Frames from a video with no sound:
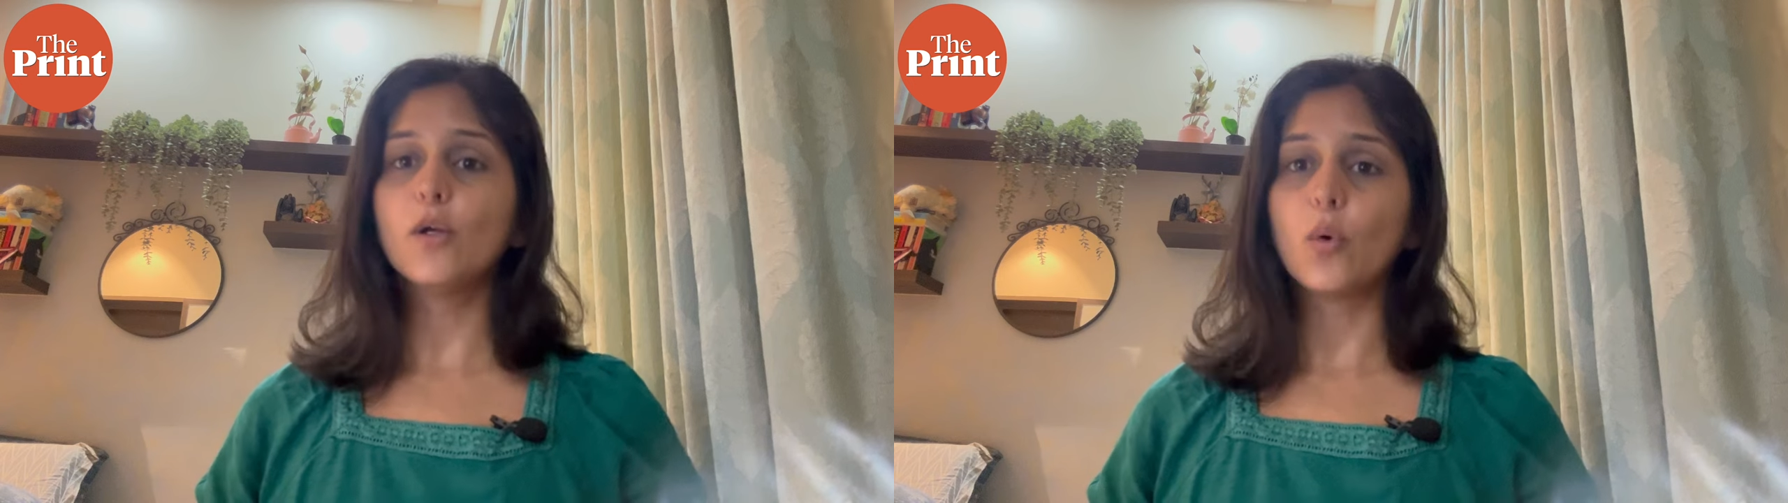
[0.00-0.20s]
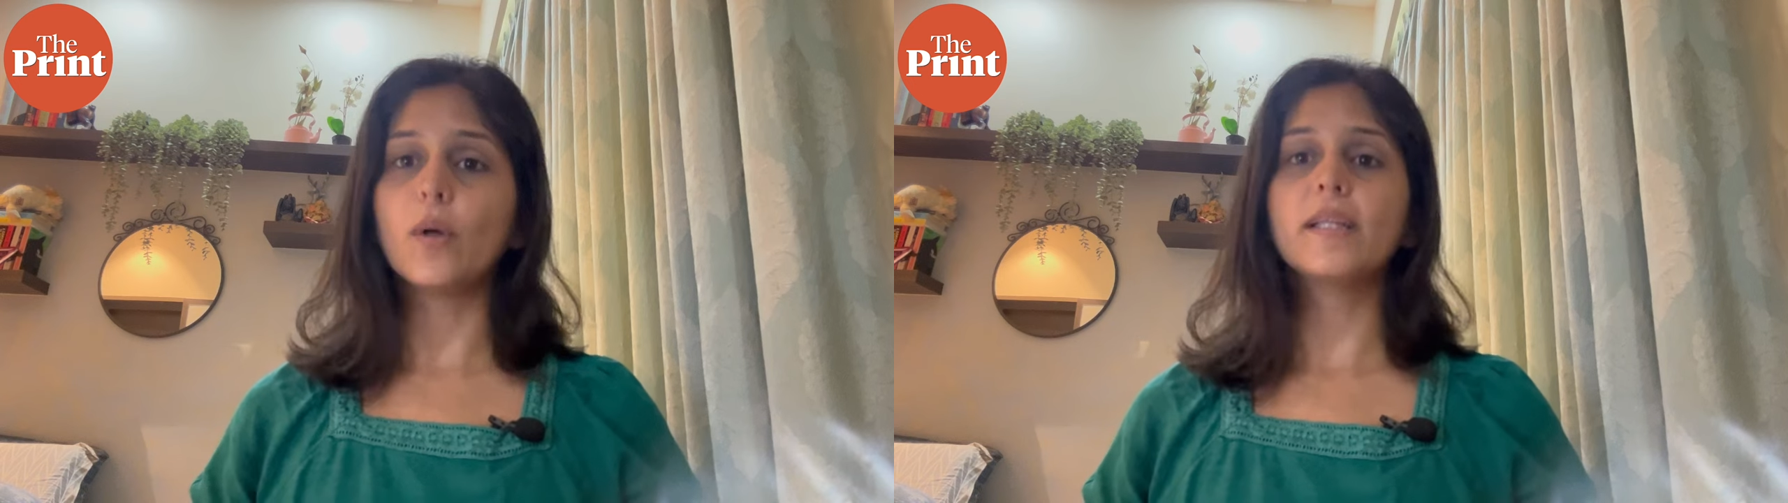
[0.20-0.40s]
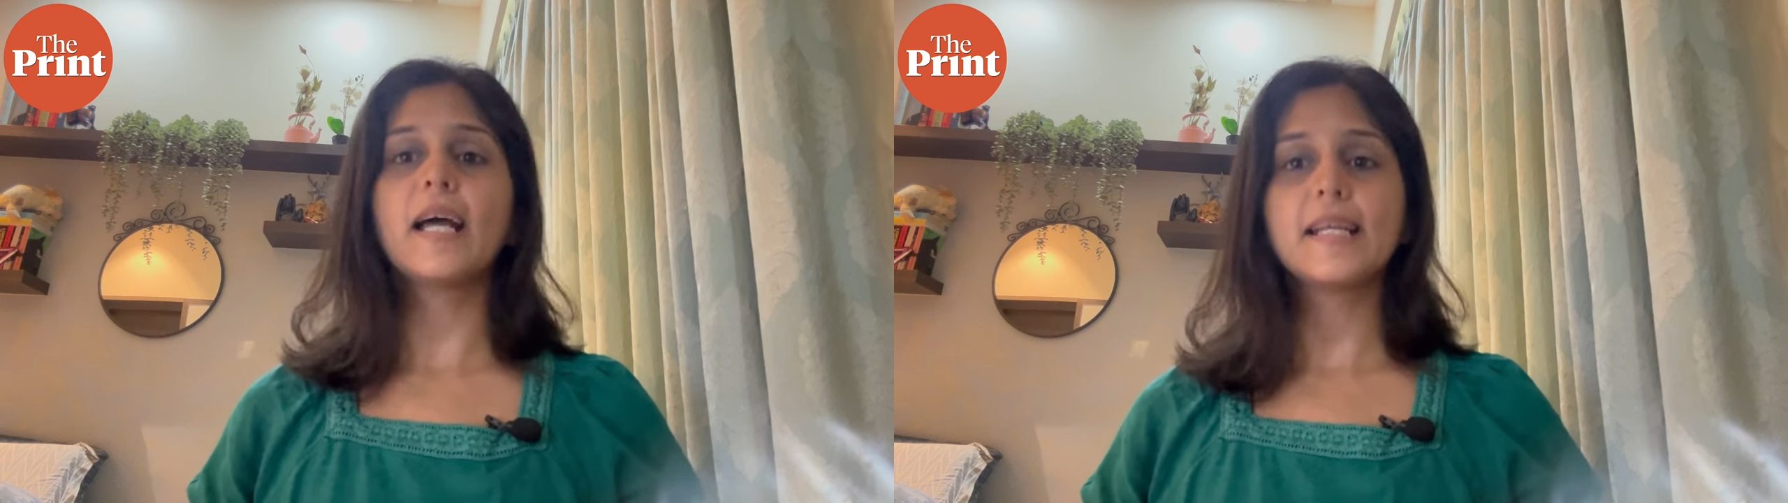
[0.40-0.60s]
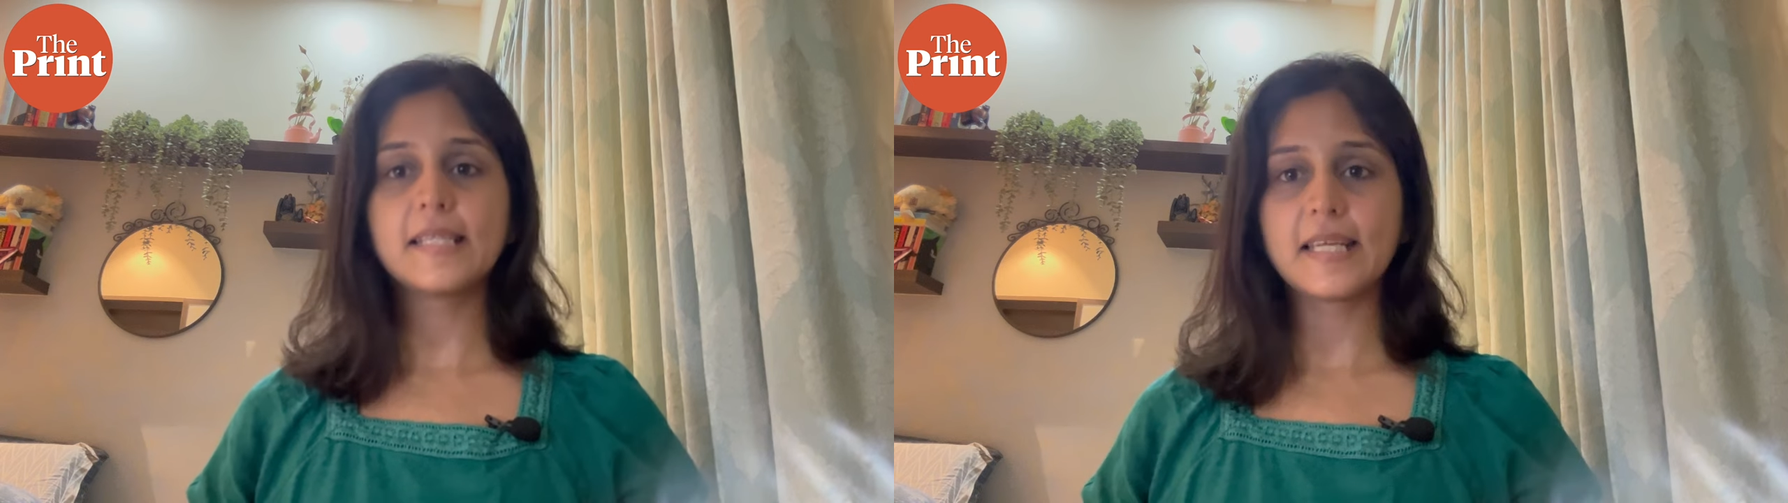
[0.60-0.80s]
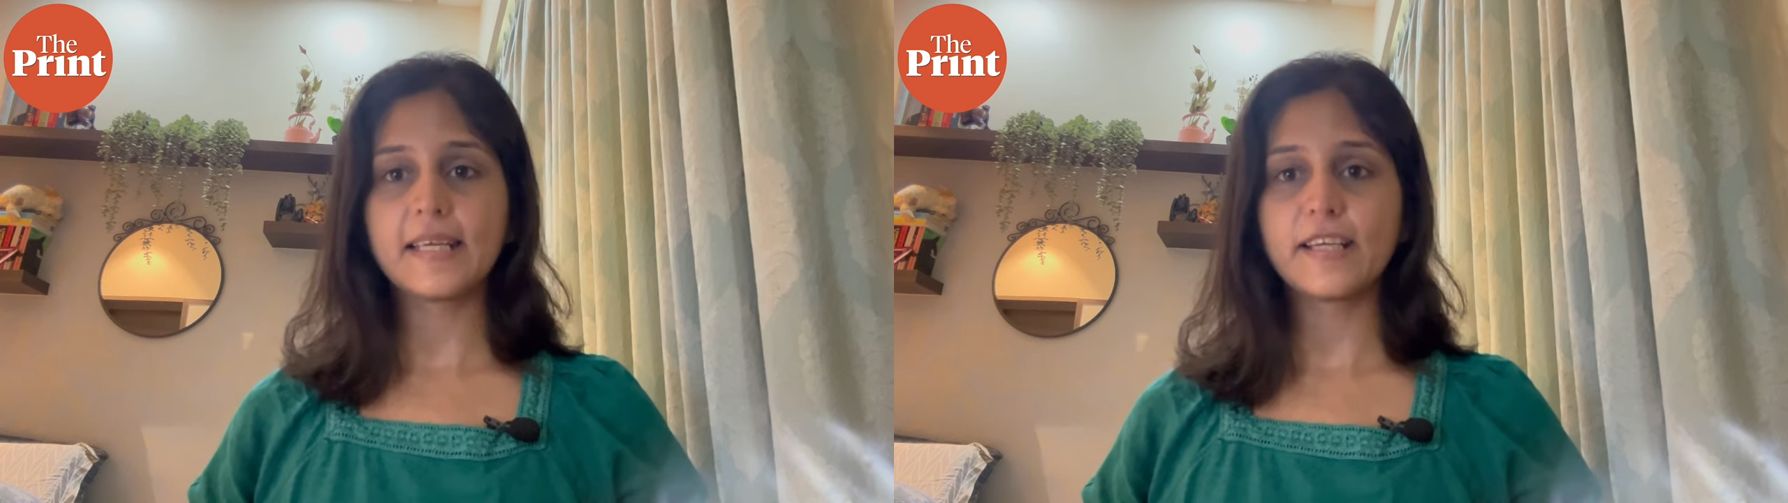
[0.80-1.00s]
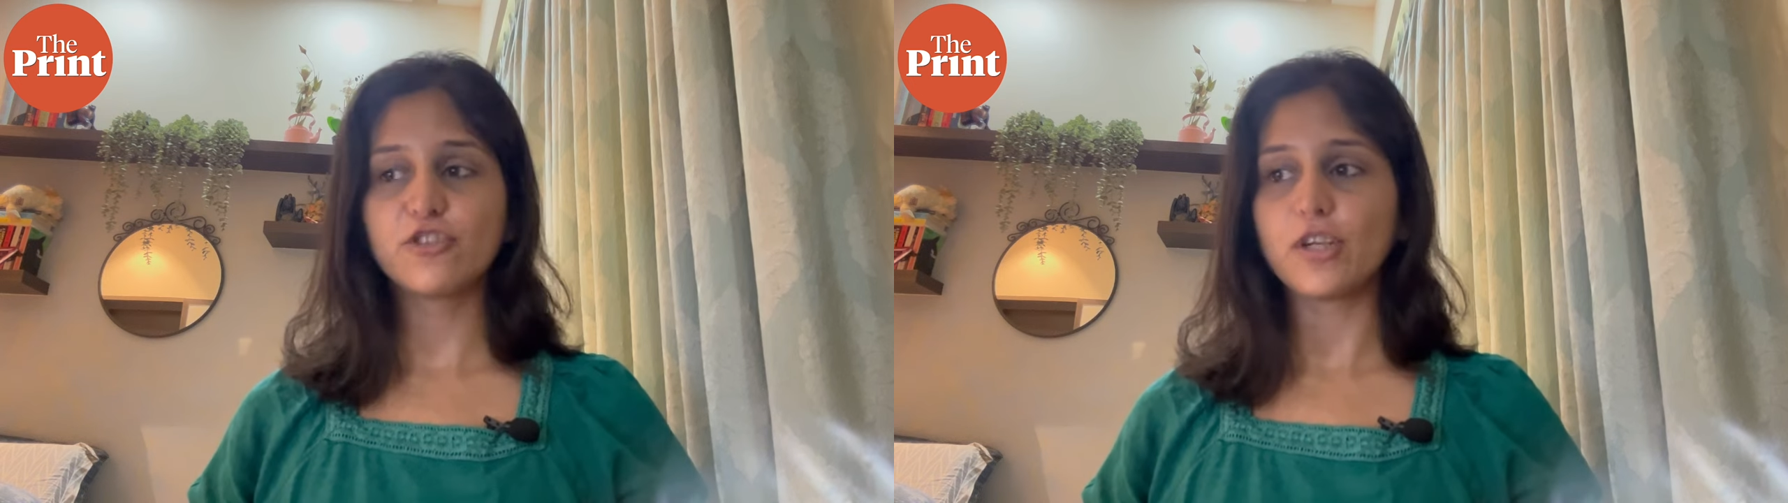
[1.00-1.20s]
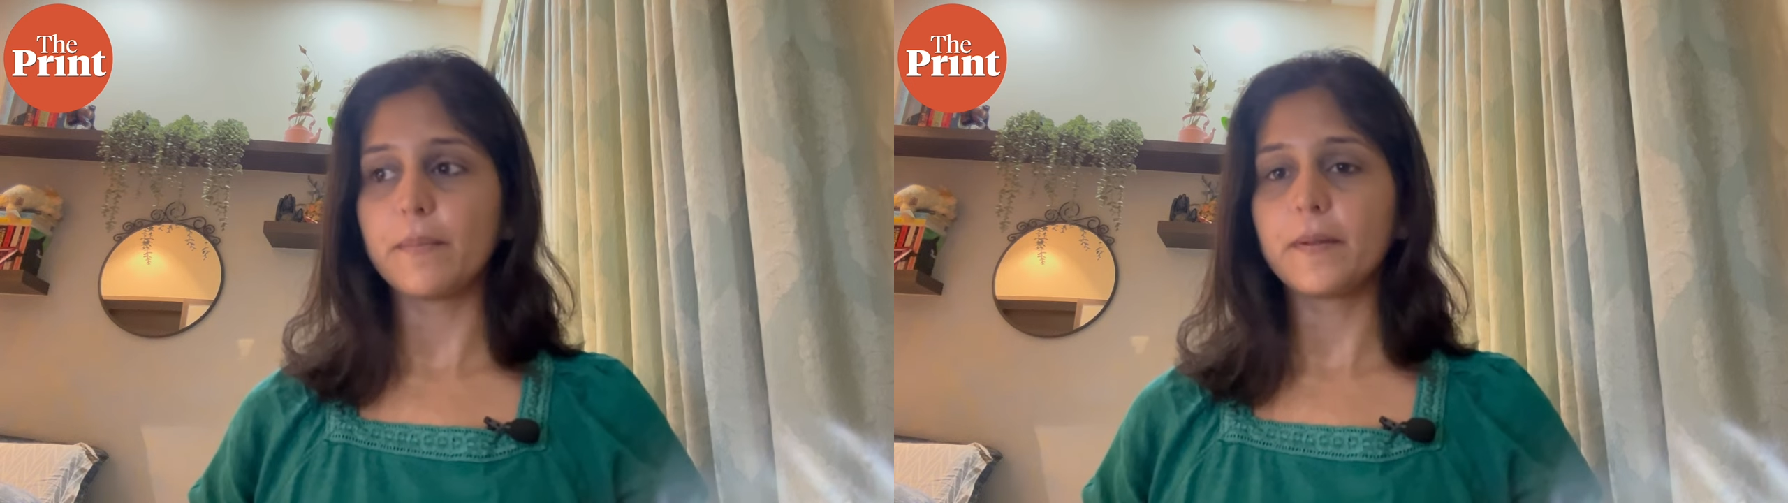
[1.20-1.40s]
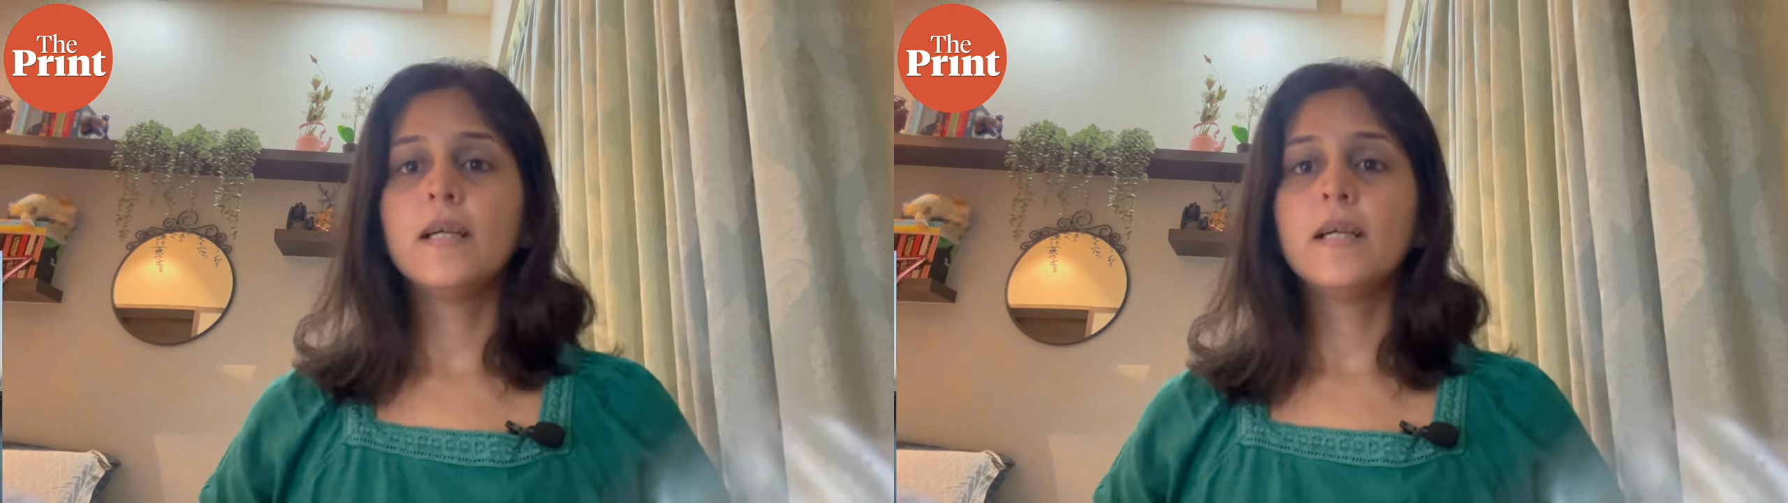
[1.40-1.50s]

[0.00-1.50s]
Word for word: road that is taking shape.